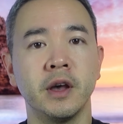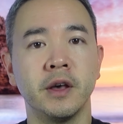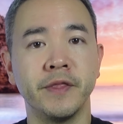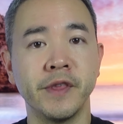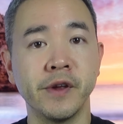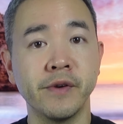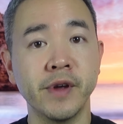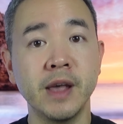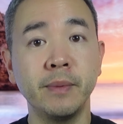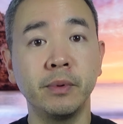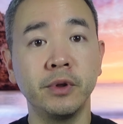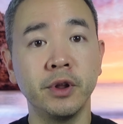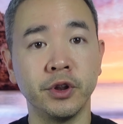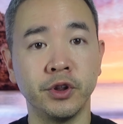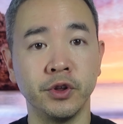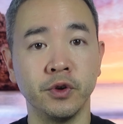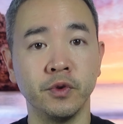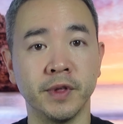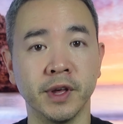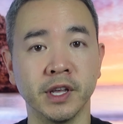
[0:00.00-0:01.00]
They're able to
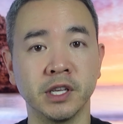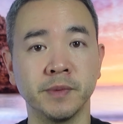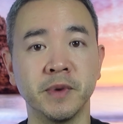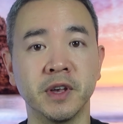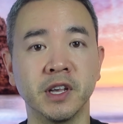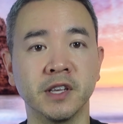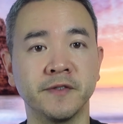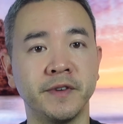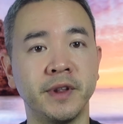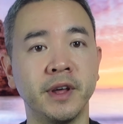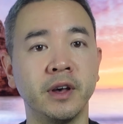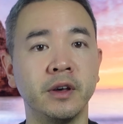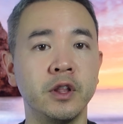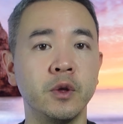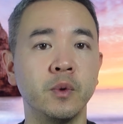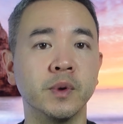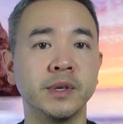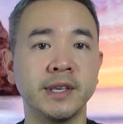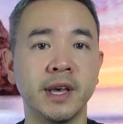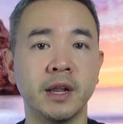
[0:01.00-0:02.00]
do this because Fidelity
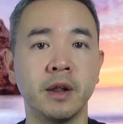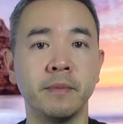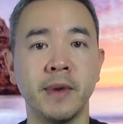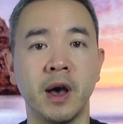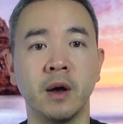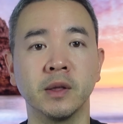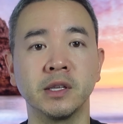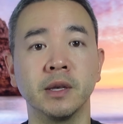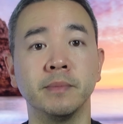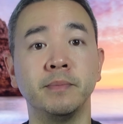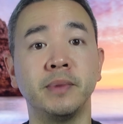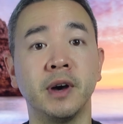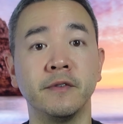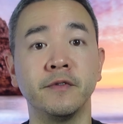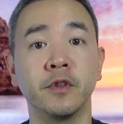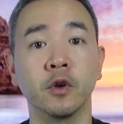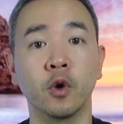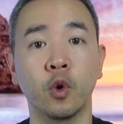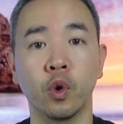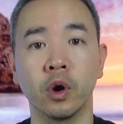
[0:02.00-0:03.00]
will send amounts above
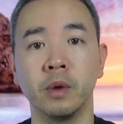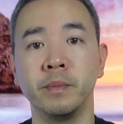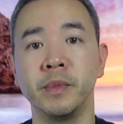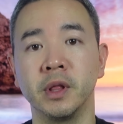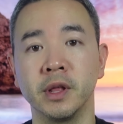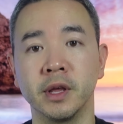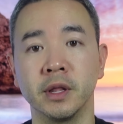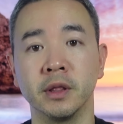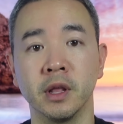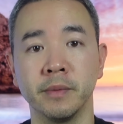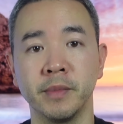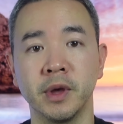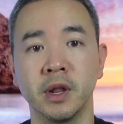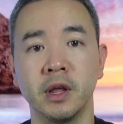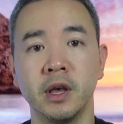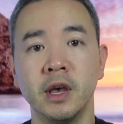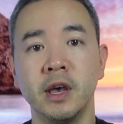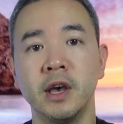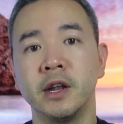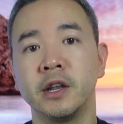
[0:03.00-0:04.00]
the $250,000 limit
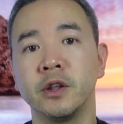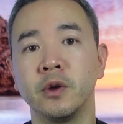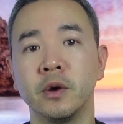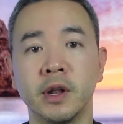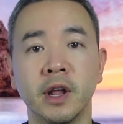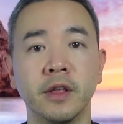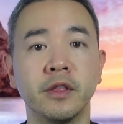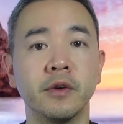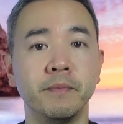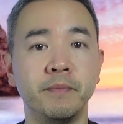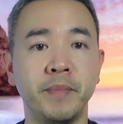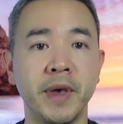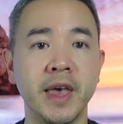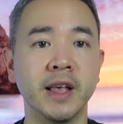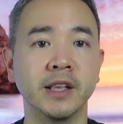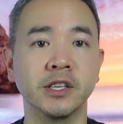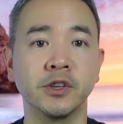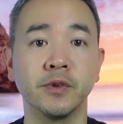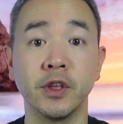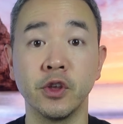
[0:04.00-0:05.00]
to another
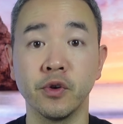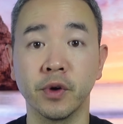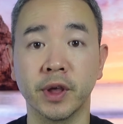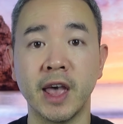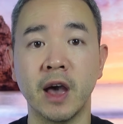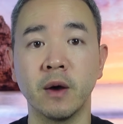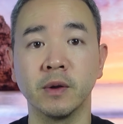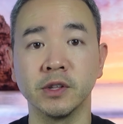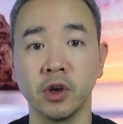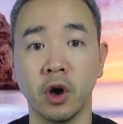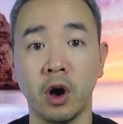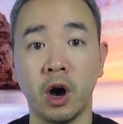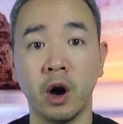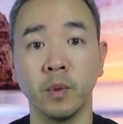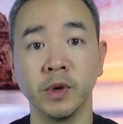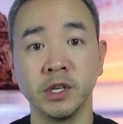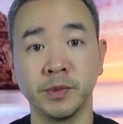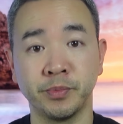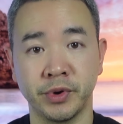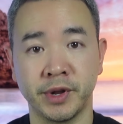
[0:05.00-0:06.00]
bank so that your account is
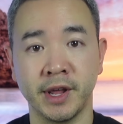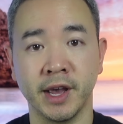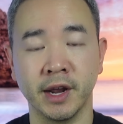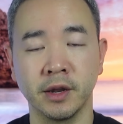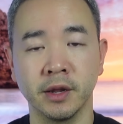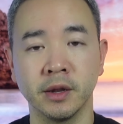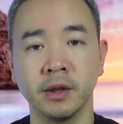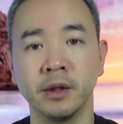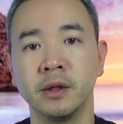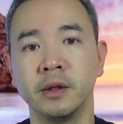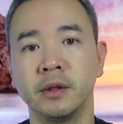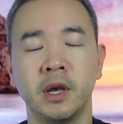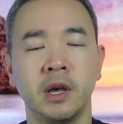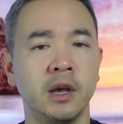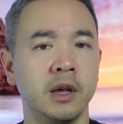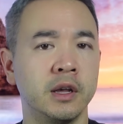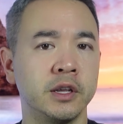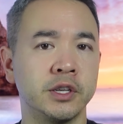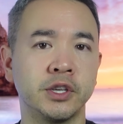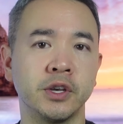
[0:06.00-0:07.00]
always protected.
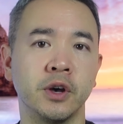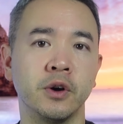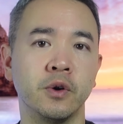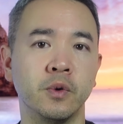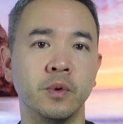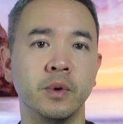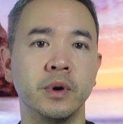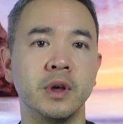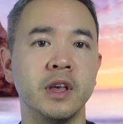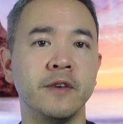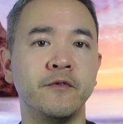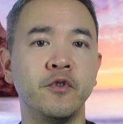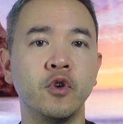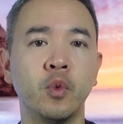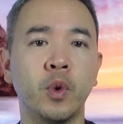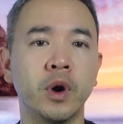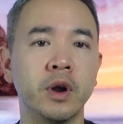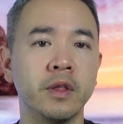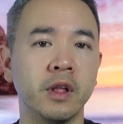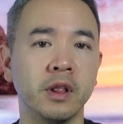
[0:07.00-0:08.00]
So, if you're
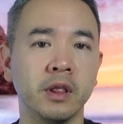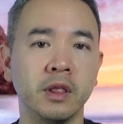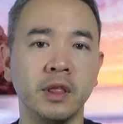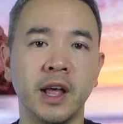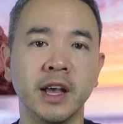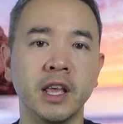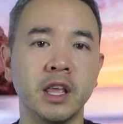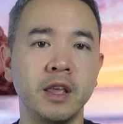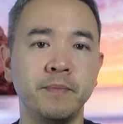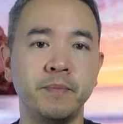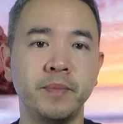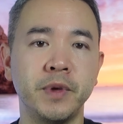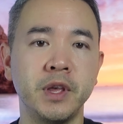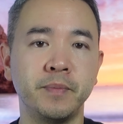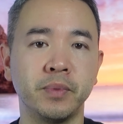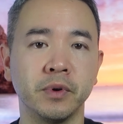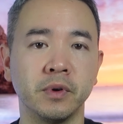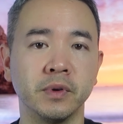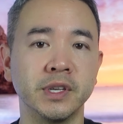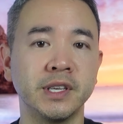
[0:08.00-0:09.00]
one of the lucky
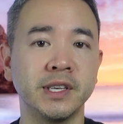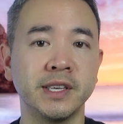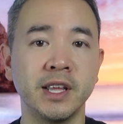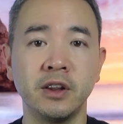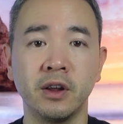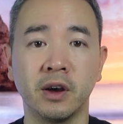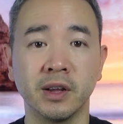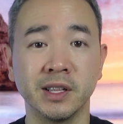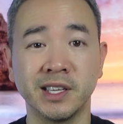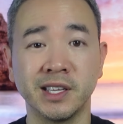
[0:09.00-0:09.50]
people sitting on,